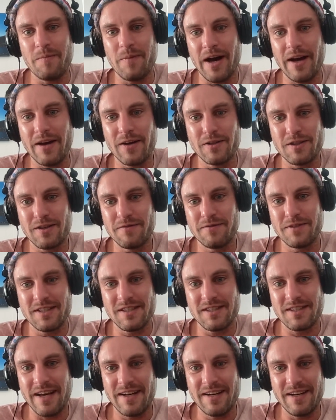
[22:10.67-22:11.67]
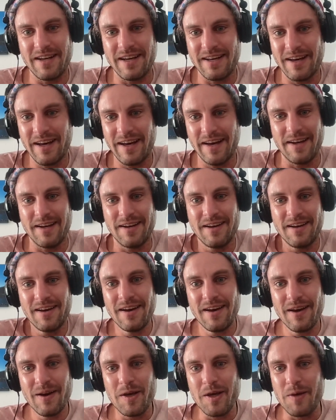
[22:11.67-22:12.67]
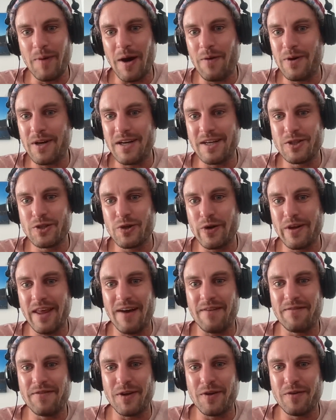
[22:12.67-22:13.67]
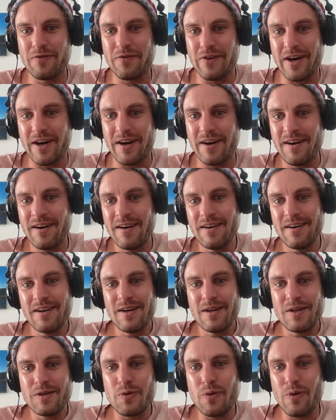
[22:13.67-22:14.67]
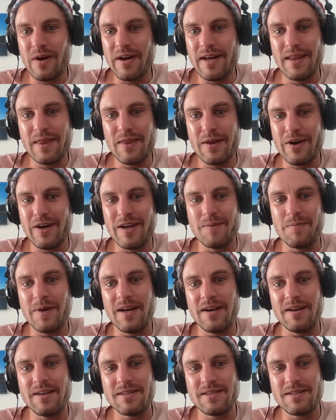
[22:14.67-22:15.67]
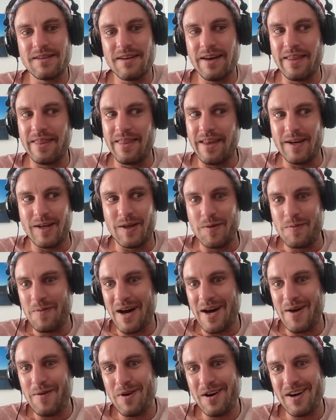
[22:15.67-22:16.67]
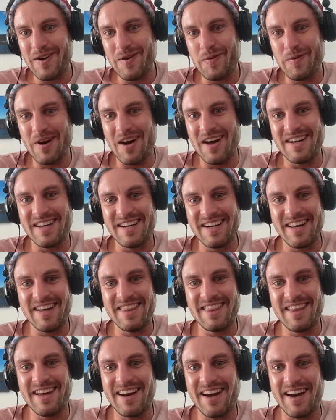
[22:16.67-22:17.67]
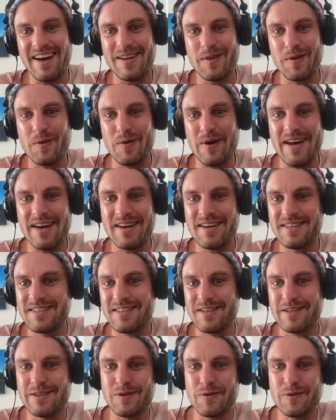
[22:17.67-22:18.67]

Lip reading: miles of descending and you might want to enjoy that view for 20, 30 minutes. And then you might want to run and get that out of the way because there's a